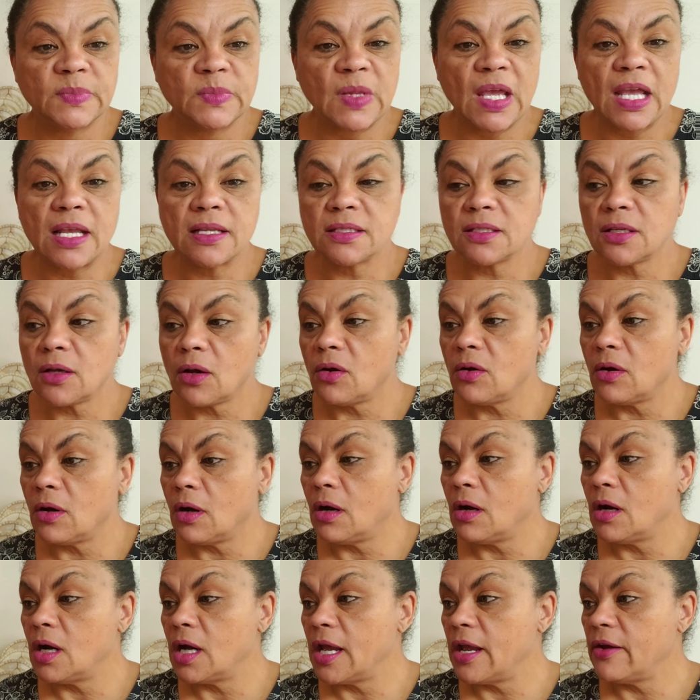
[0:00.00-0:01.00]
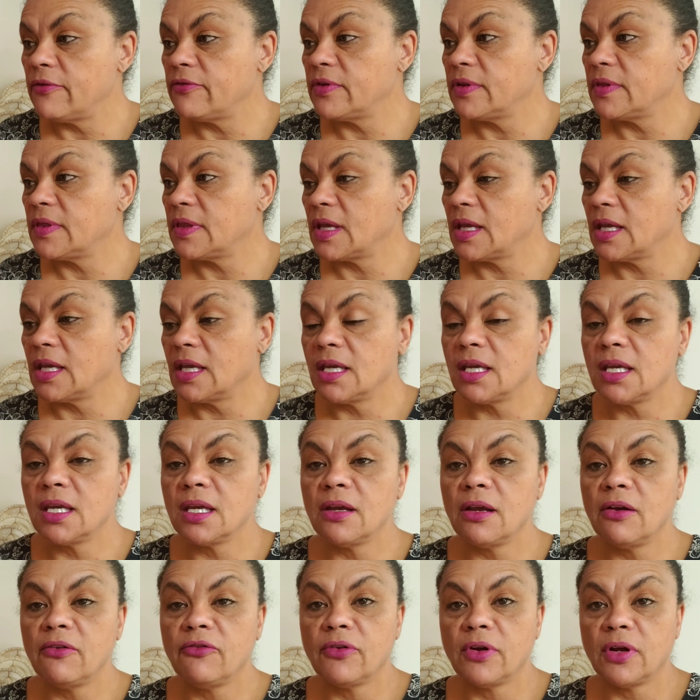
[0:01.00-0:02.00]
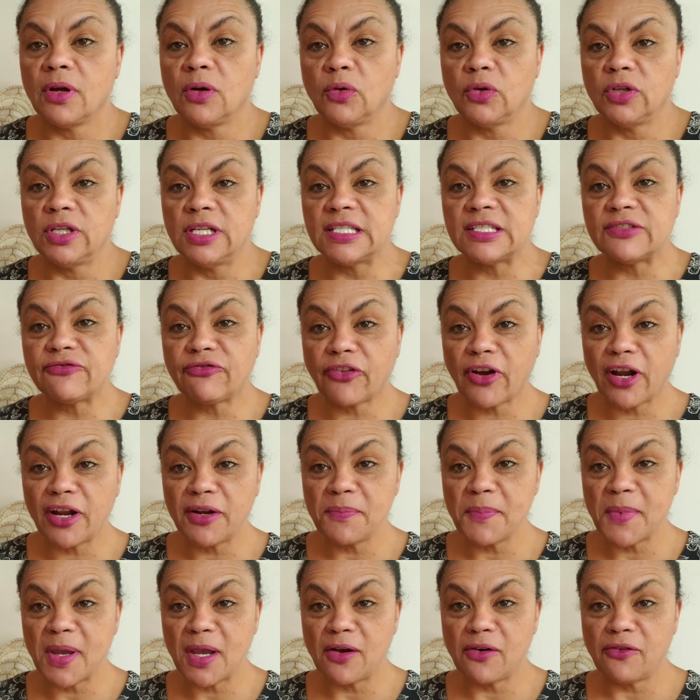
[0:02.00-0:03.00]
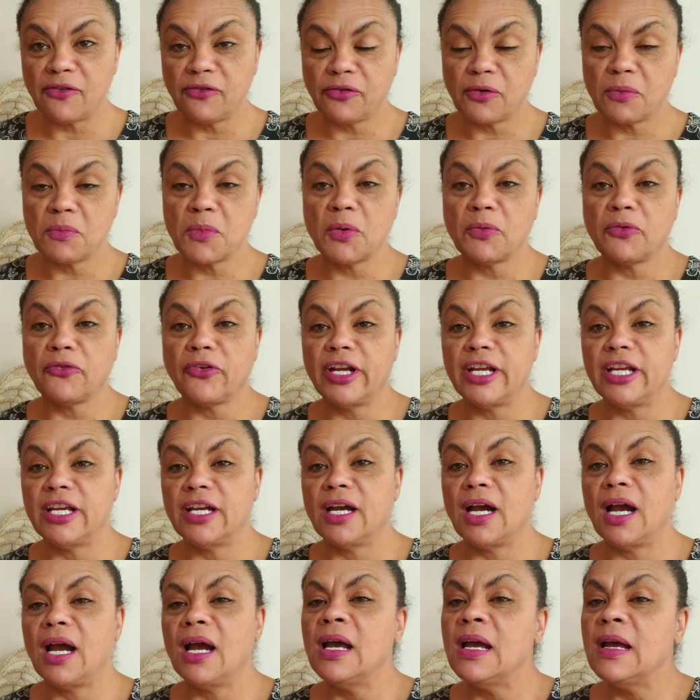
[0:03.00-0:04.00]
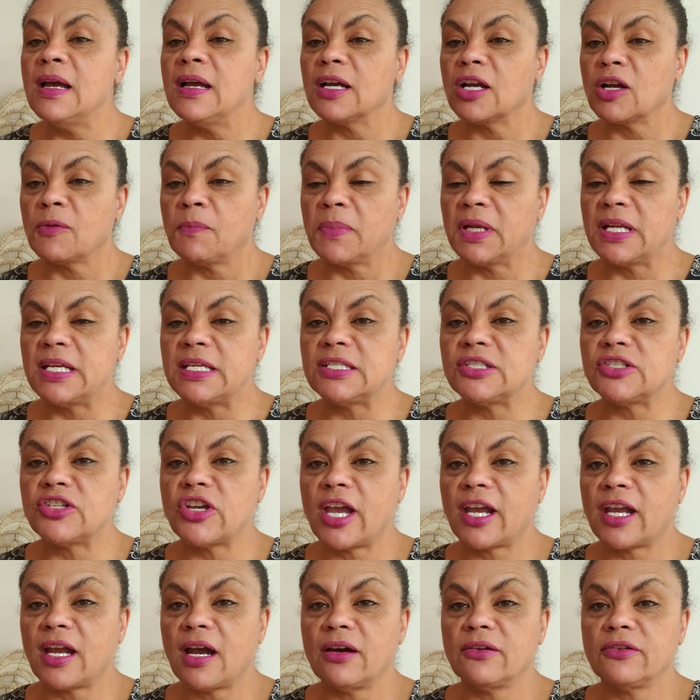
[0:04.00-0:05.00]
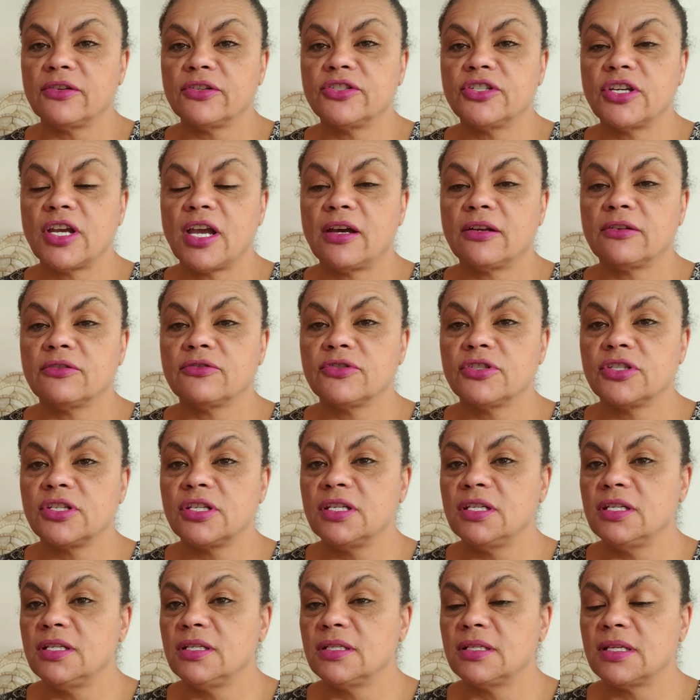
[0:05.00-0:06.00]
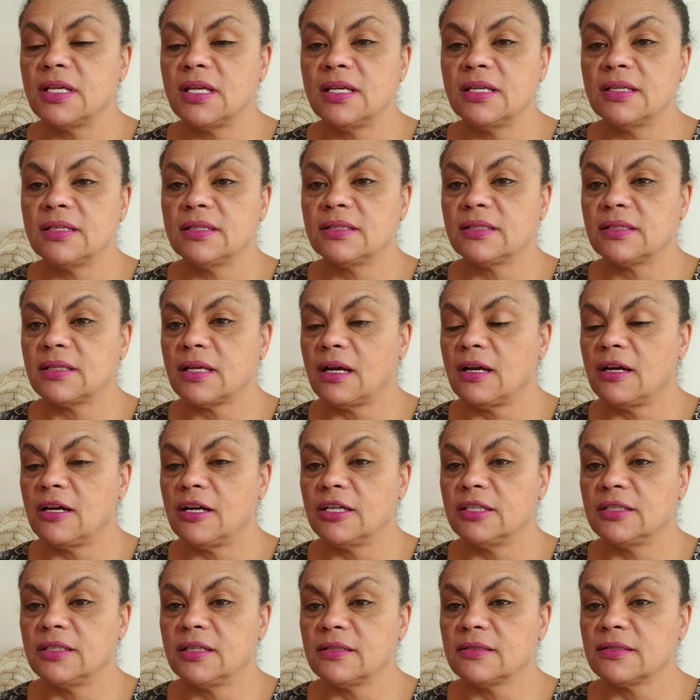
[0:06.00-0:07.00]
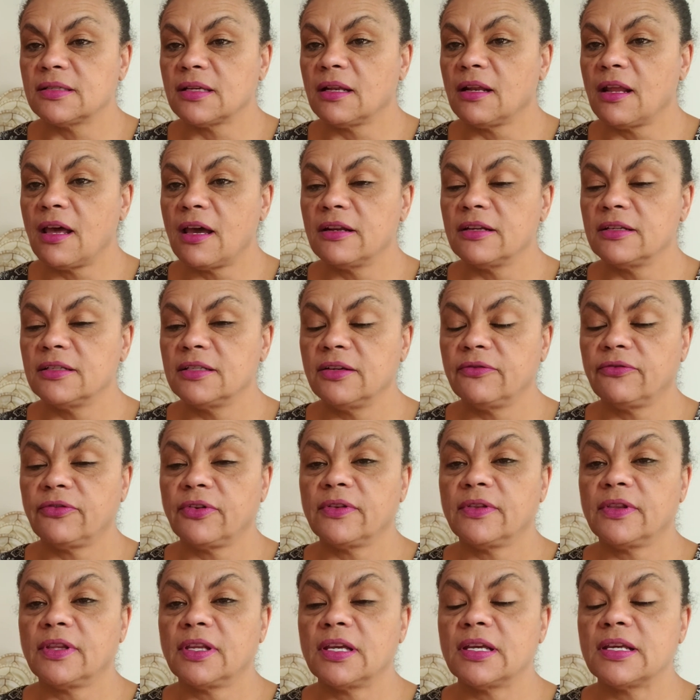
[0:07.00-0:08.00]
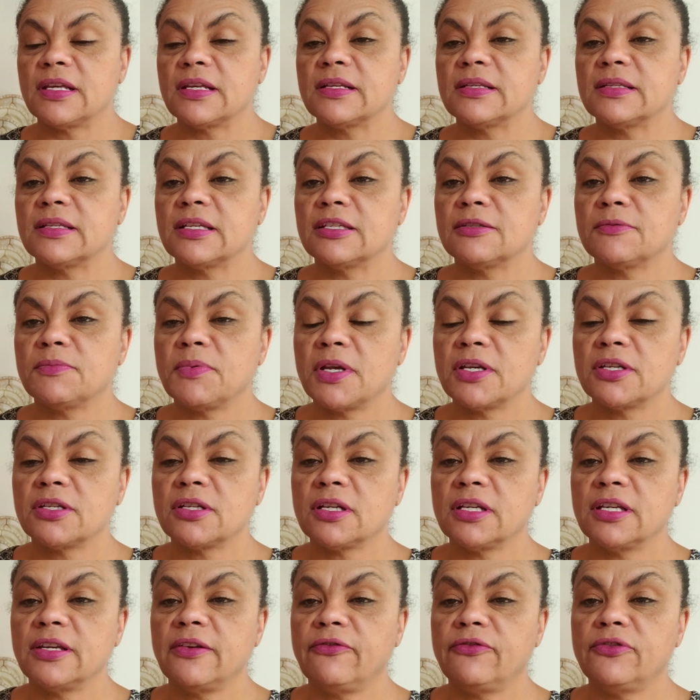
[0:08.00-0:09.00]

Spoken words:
that's everything on this friend mail from Maria. Please check out her channel. She does a lot of different things, especially